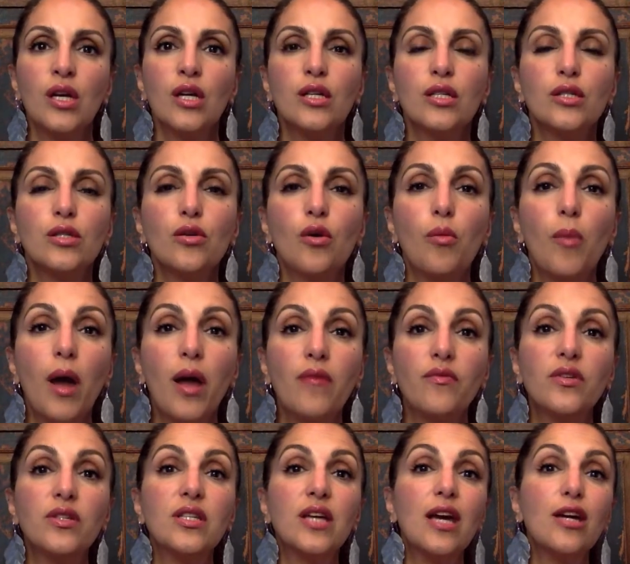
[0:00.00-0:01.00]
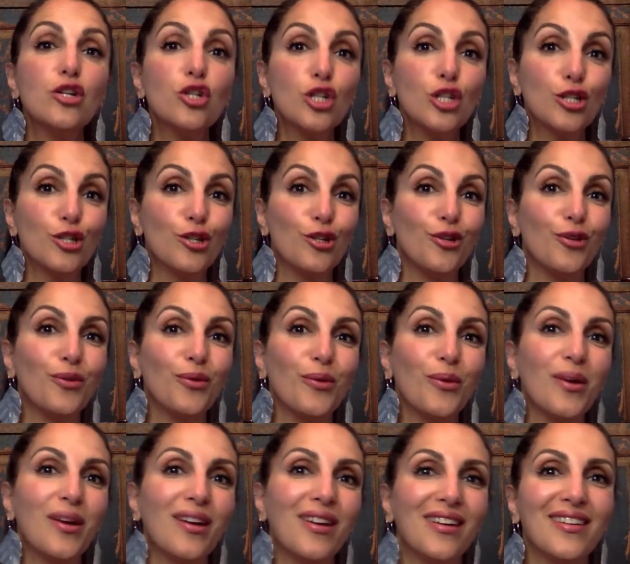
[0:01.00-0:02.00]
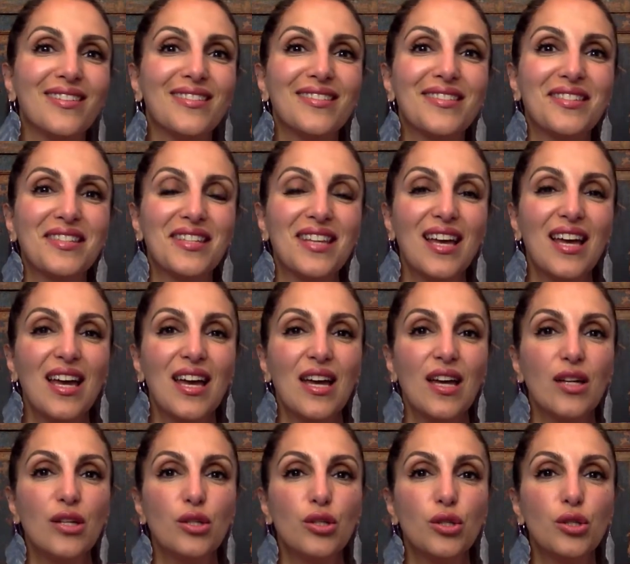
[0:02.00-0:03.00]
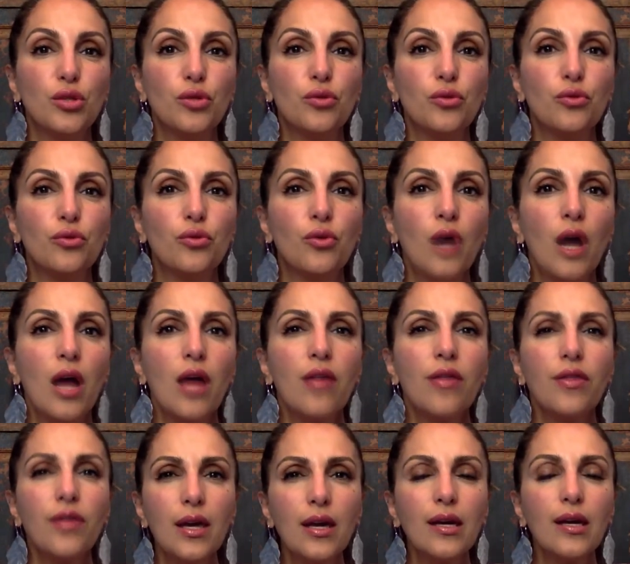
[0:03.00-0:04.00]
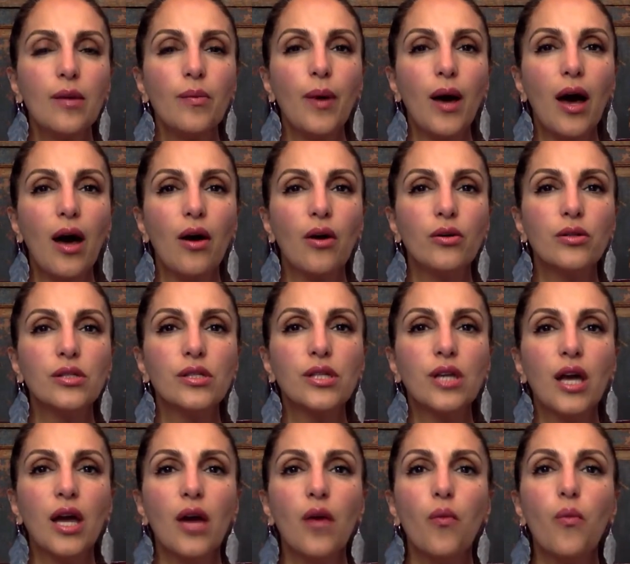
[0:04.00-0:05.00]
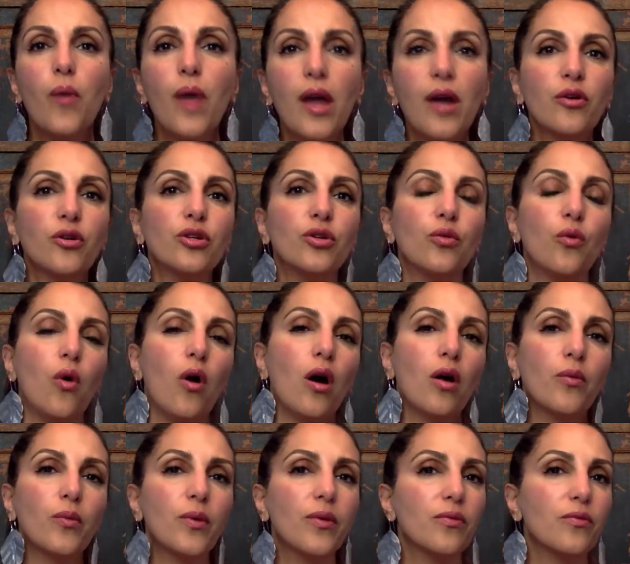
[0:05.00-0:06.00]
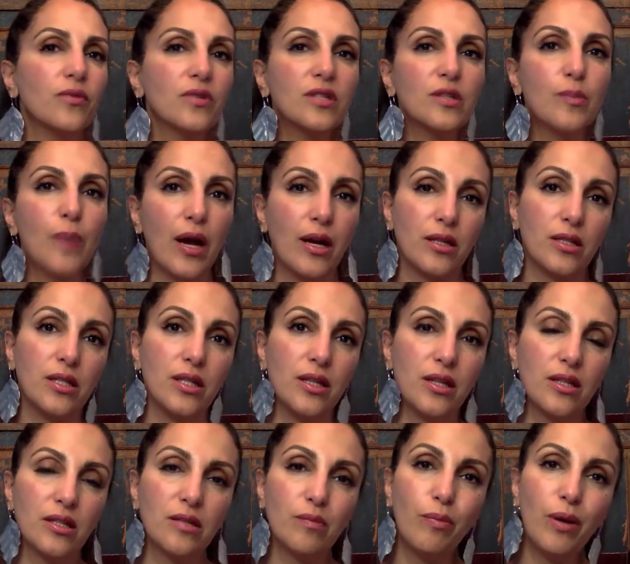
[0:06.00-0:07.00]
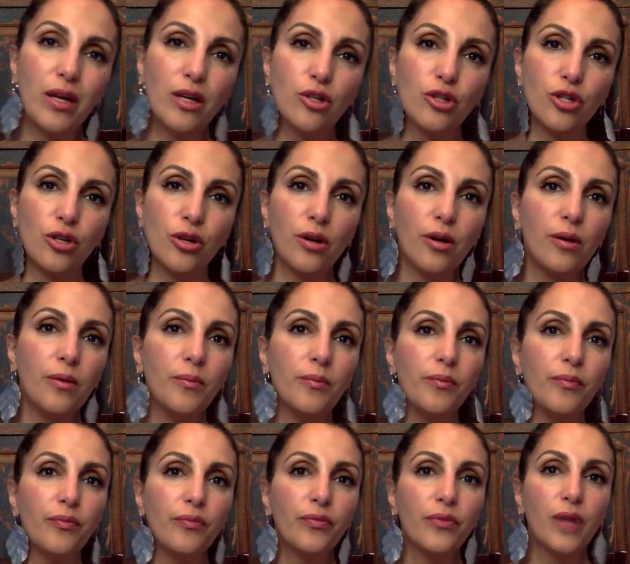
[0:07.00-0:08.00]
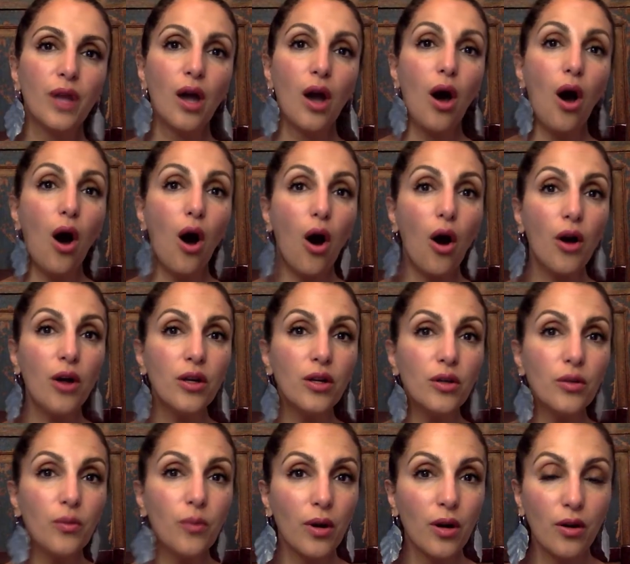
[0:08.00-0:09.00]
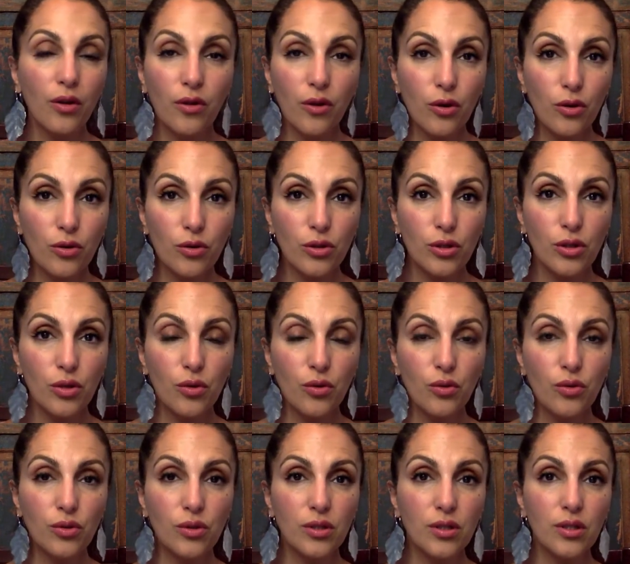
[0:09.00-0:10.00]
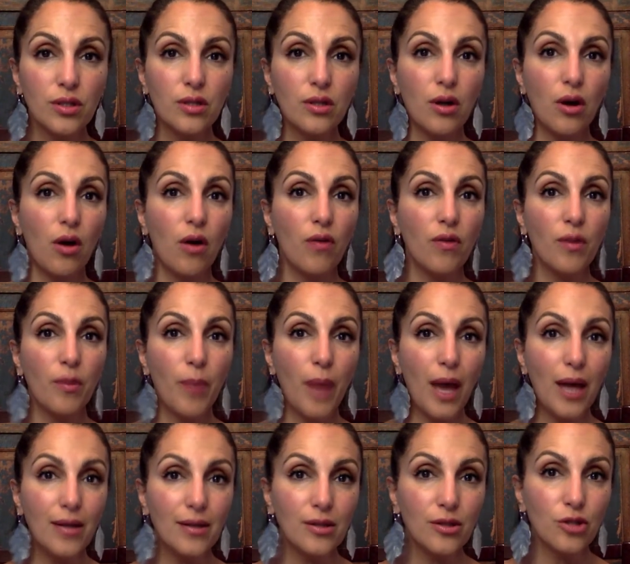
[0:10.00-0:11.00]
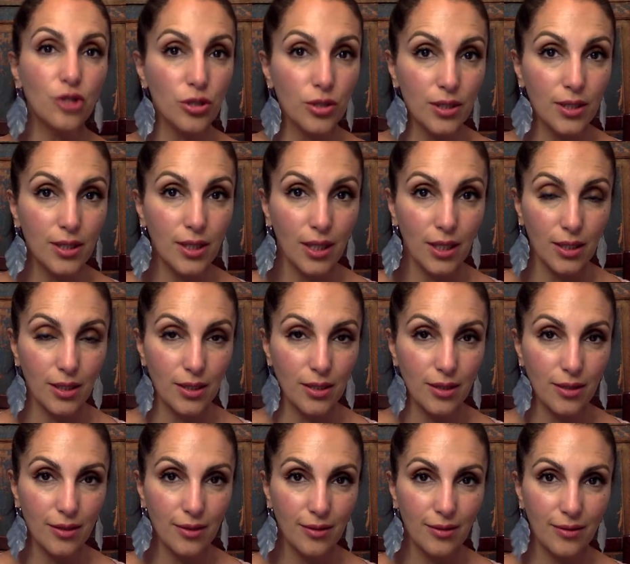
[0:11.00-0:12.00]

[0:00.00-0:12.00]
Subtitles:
So my invitation to you is to think about where you are with respect to this picture. Are you one of those who's on the passenger seat?